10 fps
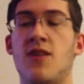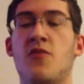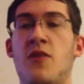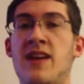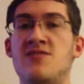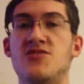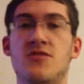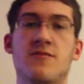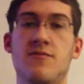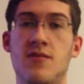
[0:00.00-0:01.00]
inch
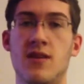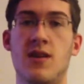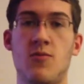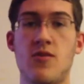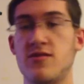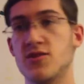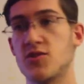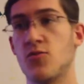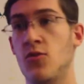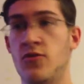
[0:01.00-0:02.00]
of where you
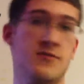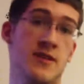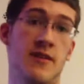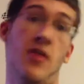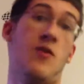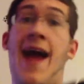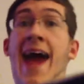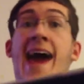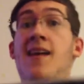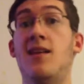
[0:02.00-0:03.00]
scroll there's another
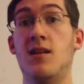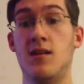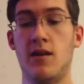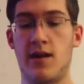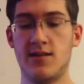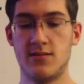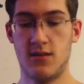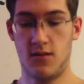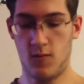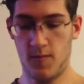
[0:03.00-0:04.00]
ad.
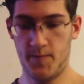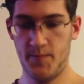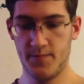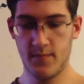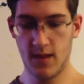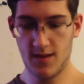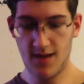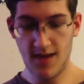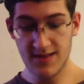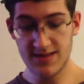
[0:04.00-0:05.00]
So
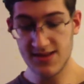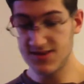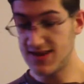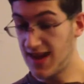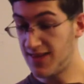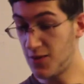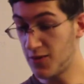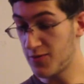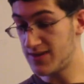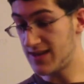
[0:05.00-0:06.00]
this is the only
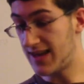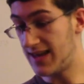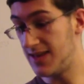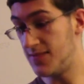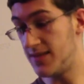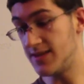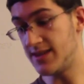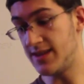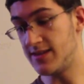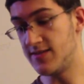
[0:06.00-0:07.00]
reason I keep this
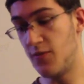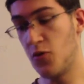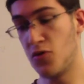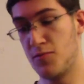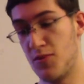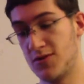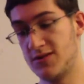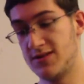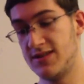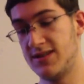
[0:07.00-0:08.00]
is for
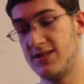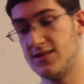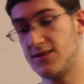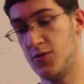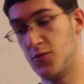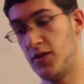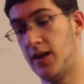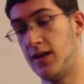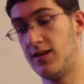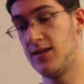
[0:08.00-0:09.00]
emergencies
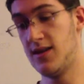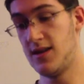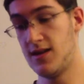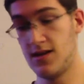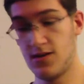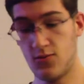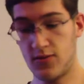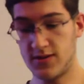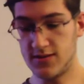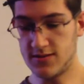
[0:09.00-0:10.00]
only,
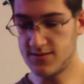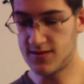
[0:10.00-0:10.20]
which is